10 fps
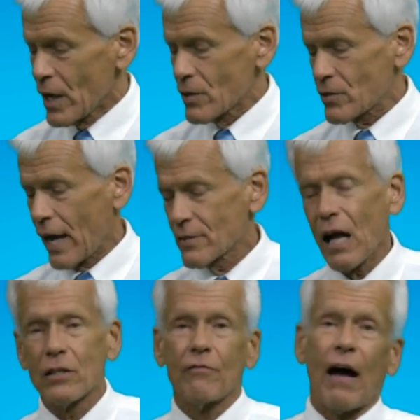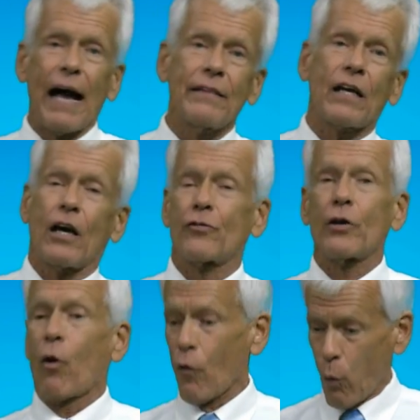says I'll divide the country
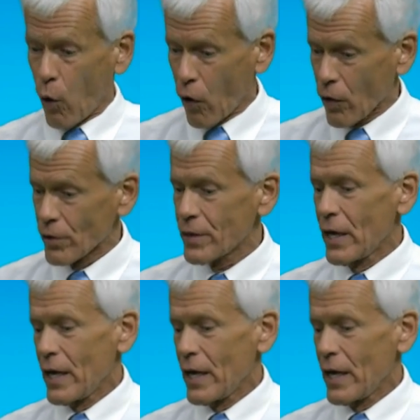or the world